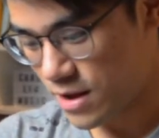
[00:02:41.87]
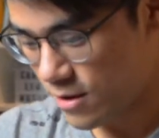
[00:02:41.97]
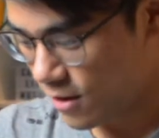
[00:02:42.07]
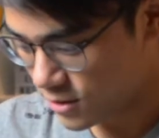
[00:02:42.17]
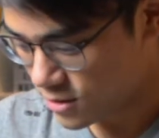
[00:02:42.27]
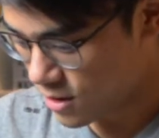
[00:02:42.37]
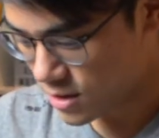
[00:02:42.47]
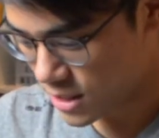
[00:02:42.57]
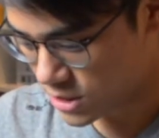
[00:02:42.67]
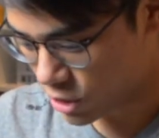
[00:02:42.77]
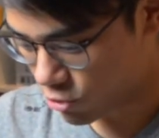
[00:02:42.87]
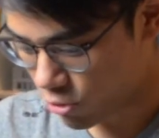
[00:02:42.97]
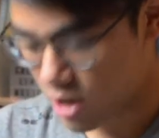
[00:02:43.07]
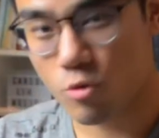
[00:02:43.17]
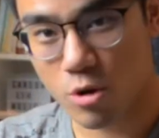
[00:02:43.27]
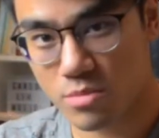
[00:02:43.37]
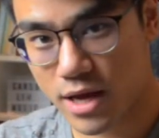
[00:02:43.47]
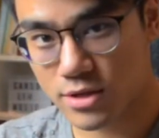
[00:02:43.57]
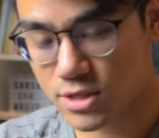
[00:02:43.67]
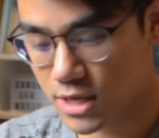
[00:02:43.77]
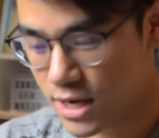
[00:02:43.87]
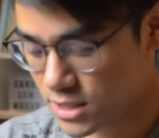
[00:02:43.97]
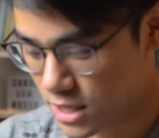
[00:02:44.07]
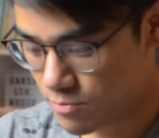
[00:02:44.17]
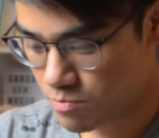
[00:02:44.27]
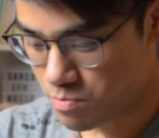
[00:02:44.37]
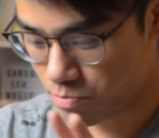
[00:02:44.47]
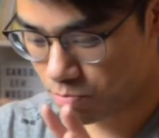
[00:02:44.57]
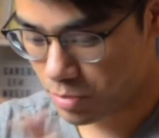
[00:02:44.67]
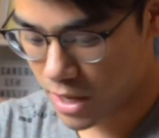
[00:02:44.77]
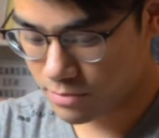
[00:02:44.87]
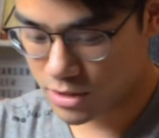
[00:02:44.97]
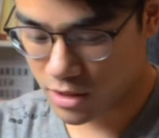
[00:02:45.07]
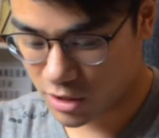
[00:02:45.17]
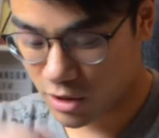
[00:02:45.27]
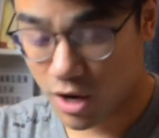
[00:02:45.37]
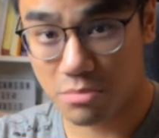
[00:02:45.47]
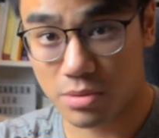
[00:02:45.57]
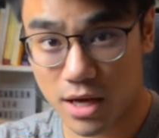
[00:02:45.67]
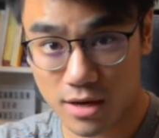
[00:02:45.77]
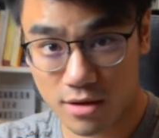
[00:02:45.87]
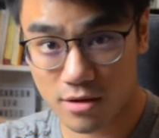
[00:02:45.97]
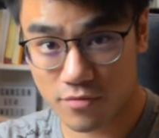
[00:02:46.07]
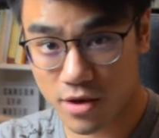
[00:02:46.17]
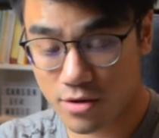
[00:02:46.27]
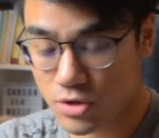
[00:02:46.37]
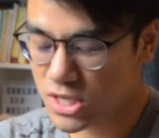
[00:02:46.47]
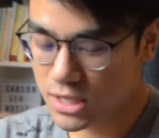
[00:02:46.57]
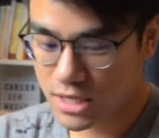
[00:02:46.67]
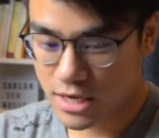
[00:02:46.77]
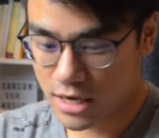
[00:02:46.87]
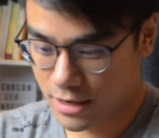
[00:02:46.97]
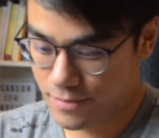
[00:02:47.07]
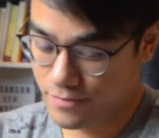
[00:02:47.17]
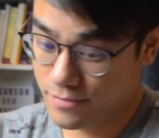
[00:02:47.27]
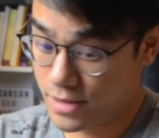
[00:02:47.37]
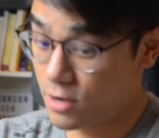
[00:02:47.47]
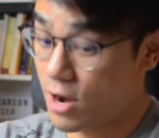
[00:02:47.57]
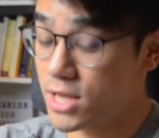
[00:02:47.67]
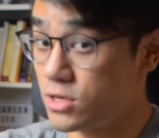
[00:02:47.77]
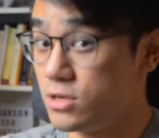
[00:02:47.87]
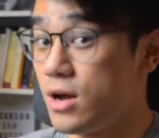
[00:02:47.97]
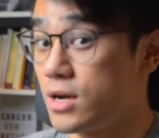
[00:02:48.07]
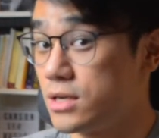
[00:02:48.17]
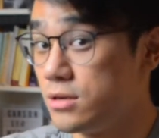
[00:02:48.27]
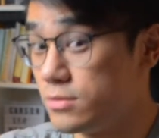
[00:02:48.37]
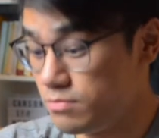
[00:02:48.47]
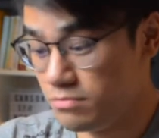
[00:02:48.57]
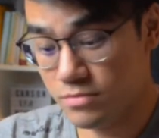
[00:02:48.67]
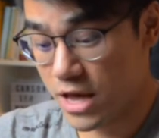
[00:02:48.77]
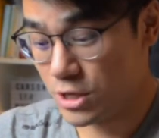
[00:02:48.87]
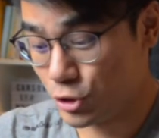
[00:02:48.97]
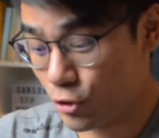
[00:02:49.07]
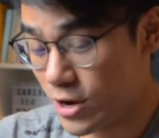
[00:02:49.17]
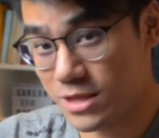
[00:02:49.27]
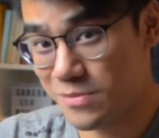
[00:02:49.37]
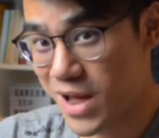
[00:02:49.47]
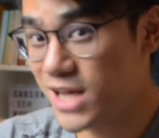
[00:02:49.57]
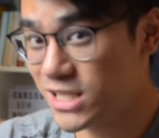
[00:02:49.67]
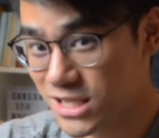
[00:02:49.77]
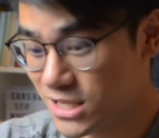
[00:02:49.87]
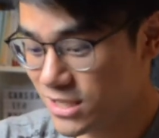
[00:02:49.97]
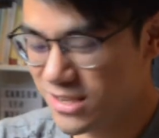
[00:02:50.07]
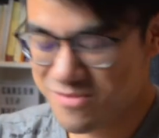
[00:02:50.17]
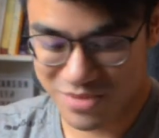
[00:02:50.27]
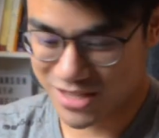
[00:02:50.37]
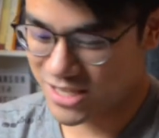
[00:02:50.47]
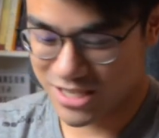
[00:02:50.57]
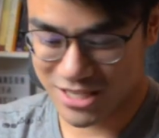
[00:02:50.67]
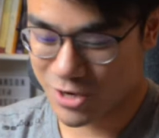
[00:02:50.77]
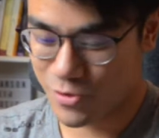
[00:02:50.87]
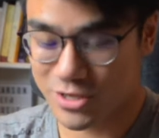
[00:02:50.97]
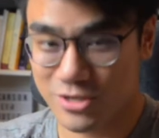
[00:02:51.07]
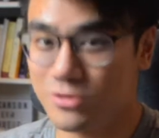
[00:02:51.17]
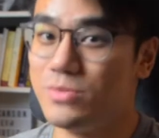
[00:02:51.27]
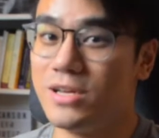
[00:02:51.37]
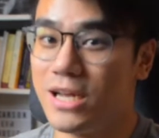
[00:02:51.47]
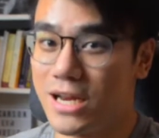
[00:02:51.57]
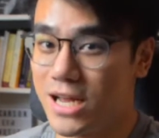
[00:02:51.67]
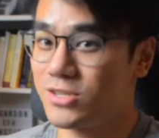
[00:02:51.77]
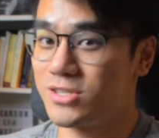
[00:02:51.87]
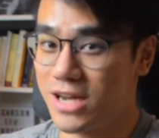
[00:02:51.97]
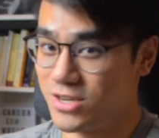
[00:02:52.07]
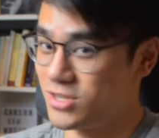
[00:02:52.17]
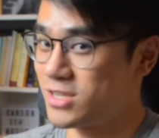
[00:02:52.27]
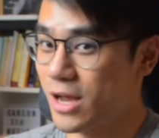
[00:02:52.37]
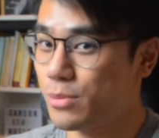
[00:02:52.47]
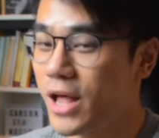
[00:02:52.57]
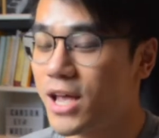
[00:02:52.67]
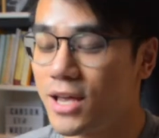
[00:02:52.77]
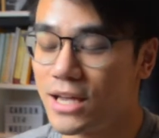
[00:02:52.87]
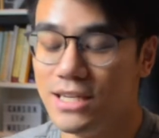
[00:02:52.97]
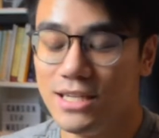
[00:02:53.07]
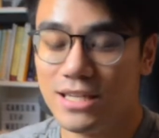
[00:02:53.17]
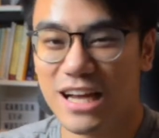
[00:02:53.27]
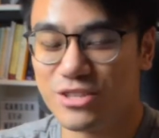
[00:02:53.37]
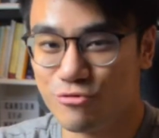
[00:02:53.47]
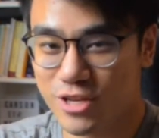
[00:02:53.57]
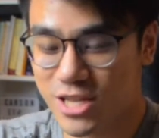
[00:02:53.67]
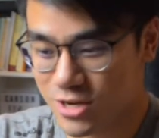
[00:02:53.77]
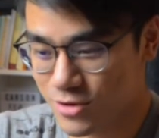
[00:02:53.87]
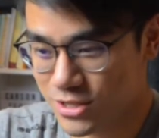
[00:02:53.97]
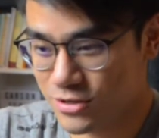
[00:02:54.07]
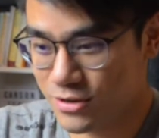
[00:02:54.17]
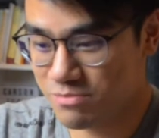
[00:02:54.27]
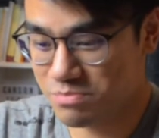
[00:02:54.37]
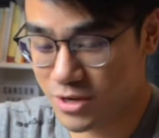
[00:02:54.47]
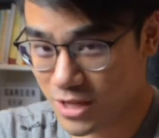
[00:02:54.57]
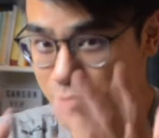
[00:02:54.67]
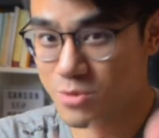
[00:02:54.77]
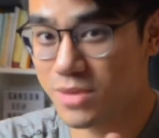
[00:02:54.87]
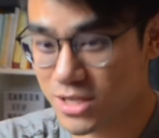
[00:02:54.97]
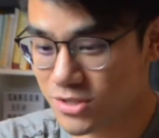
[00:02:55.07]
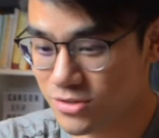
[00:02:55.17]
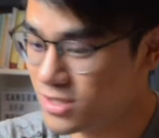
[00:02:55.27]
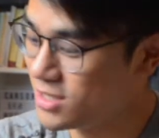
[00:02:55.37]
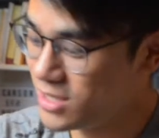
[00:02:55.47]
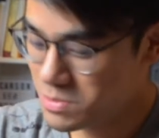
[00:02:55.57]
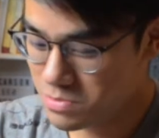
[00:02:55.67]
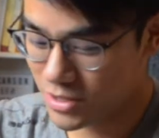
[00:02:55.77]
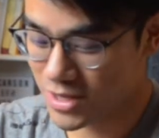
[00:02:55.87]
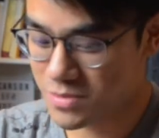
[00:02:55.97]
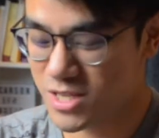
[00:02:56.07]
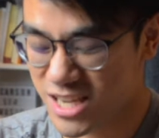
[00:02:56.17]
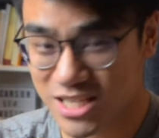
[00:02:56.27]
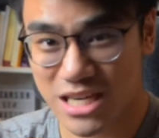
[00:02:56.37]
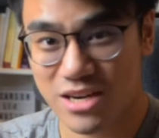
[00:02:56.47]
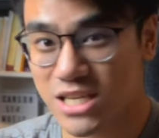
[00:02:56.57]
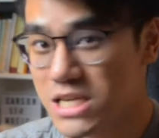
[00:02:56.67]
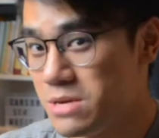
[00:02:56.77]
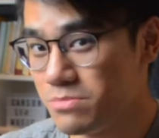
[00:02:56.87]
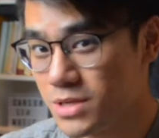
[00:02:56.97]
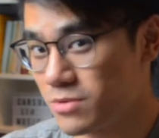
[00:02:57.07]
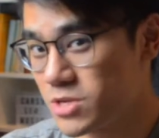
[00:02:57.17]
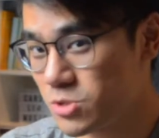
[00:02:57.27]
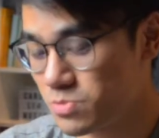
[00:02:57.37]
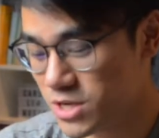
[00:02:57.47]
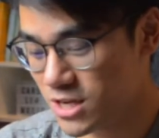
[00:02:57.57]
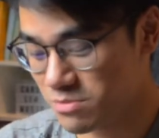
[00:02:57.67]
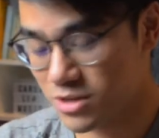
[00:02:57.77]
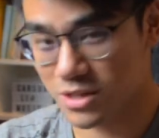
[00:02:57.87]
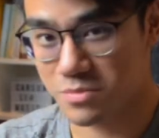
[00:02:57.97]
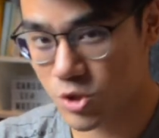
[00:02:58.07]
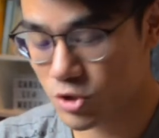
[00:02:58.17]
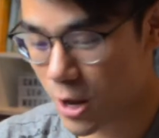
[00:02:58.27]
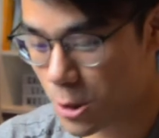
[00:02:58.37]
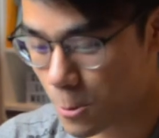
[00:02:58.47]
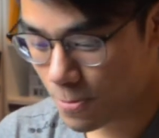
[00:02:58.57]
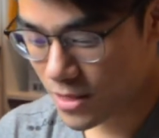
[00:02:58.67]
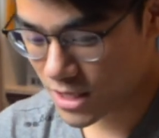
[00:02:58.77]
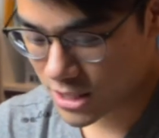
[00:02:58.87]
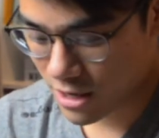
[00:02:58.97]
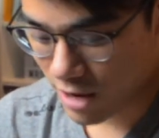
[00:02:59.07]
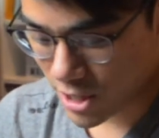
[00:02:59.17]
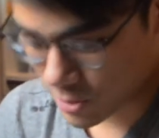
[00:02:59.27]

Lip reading: all in all, it's a great warm-up exercise. It pumps a lot of blood into your fingers. And granted, you're not going to enjoy it the best, but this is going to be an exercise just like planking that's really going to build up your muscles, build up your dexterity, build up your speed, and build up your strength. Let's get right to